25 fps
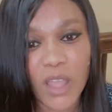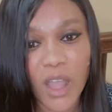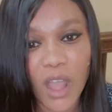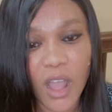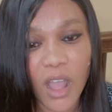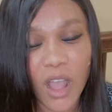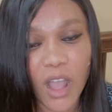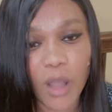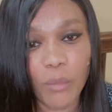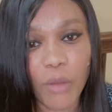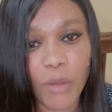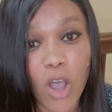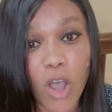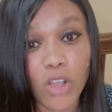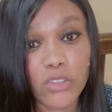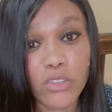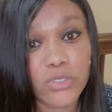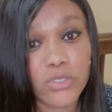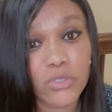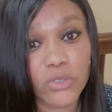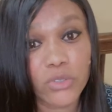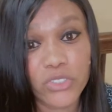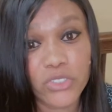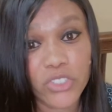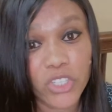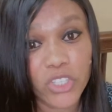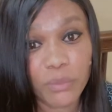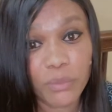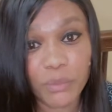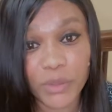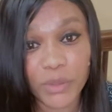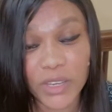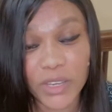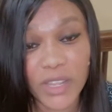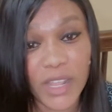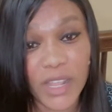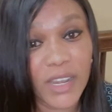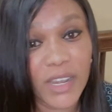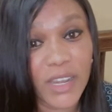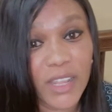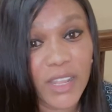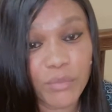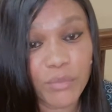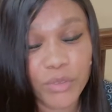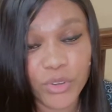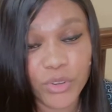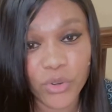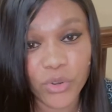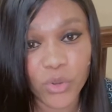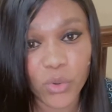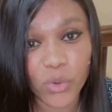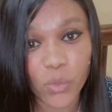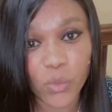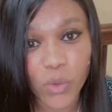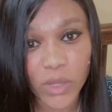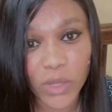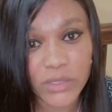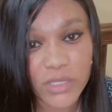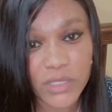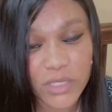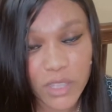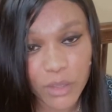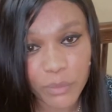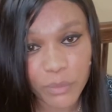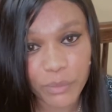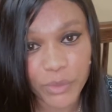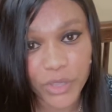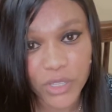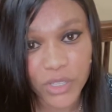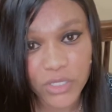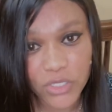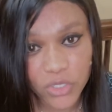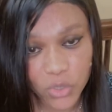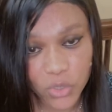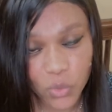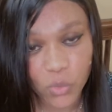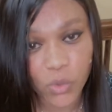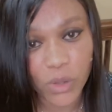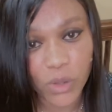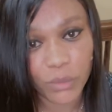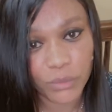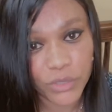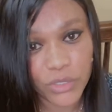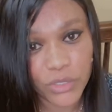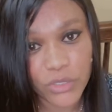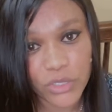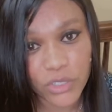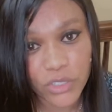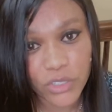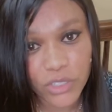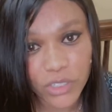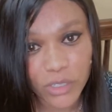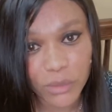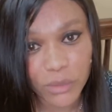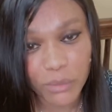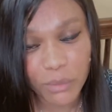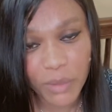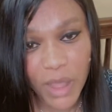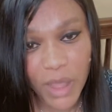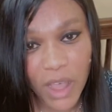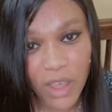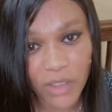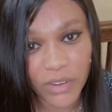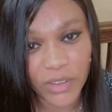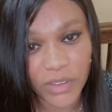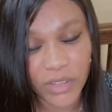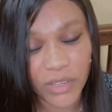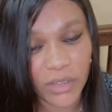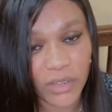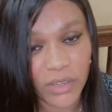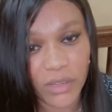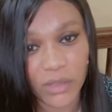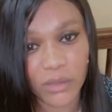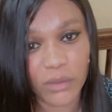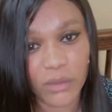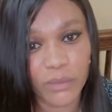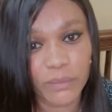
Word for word: um, also chip in and let me know what topics you want me to talk about in the